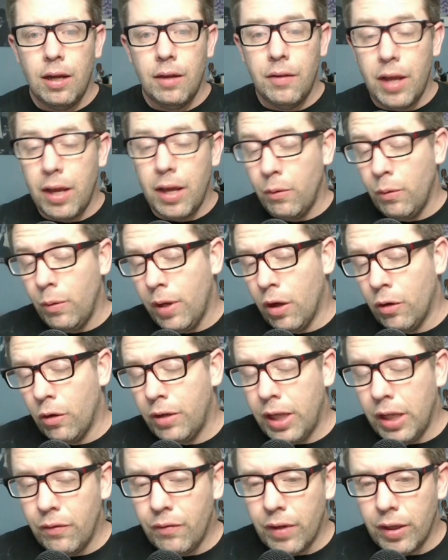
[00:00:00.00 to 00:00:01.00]
Then we go
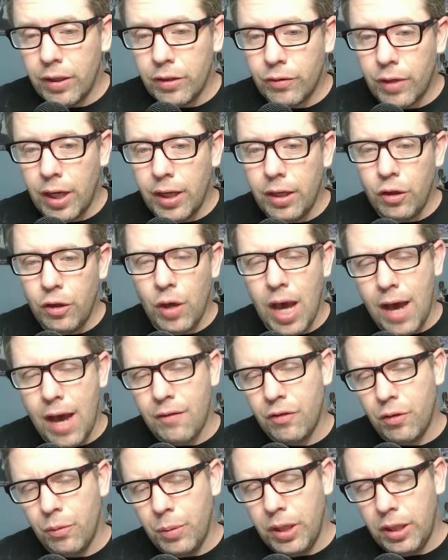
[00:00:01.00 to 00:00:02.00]
to defense, right? You
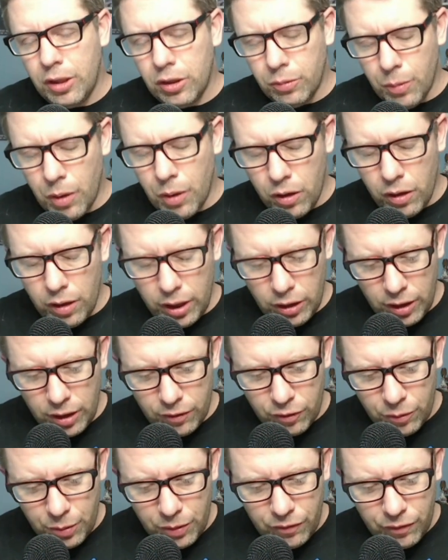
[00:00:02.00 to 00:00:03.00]
have to be smart and you
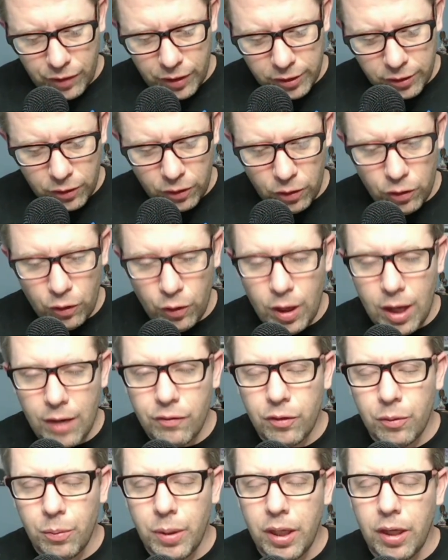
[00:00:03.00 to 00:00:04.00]
have to be physical and you have
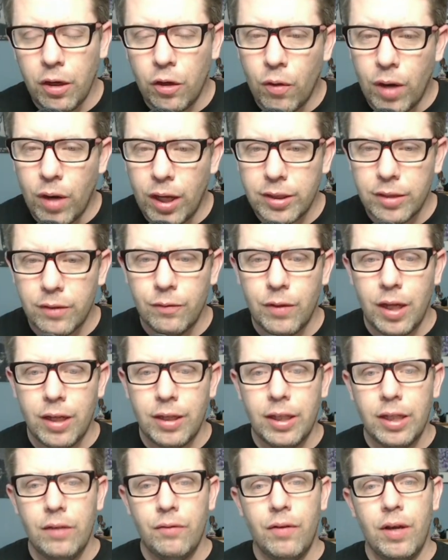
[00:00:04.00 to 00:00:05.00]
to be aggressive
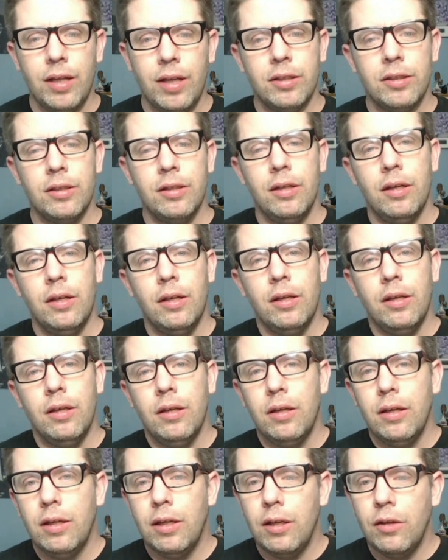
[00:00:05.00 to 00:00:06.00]
on defense.
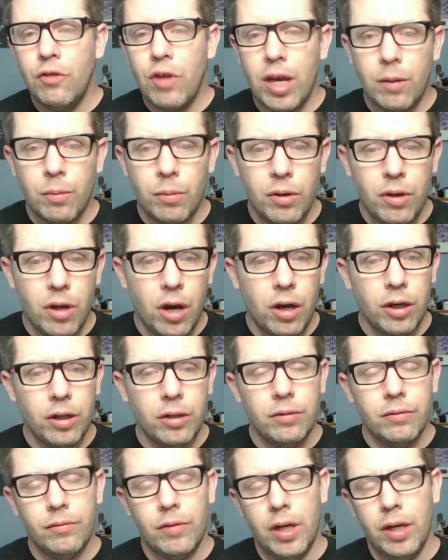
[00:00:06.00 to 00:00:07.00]
Jacob
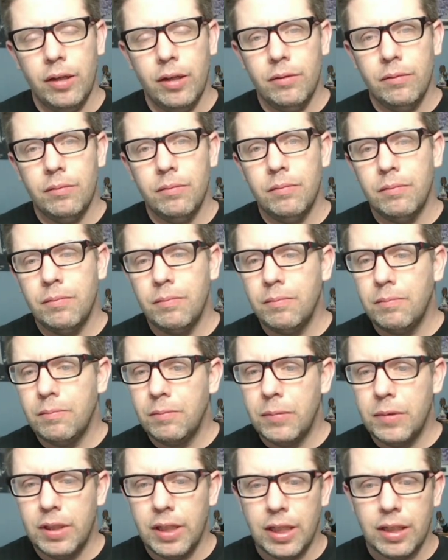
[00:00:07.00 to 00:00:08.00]
Dar, right?
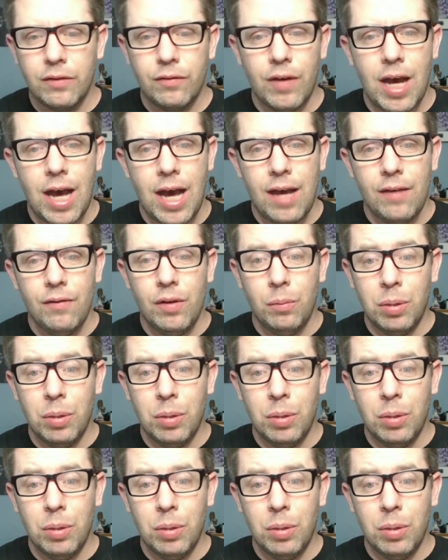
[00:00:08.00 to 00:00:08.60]
6'5".